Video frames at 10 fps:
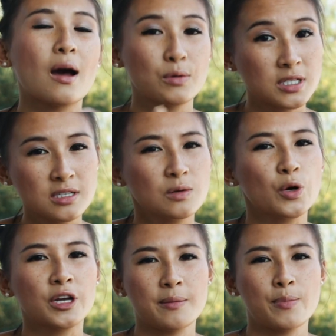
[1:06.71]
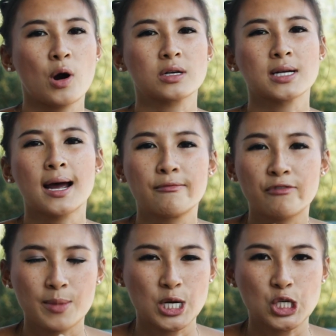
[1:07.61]
I was still working part-time
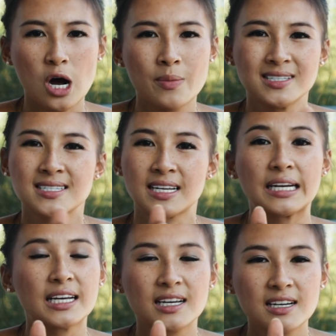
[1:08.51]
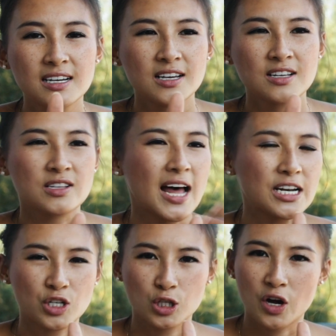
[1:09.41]
for my job in Sydney, so
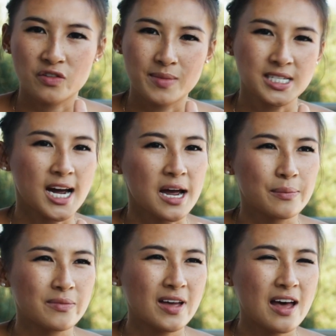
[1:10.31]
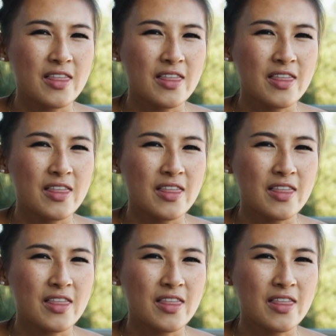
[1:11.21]
that took a lot of my time.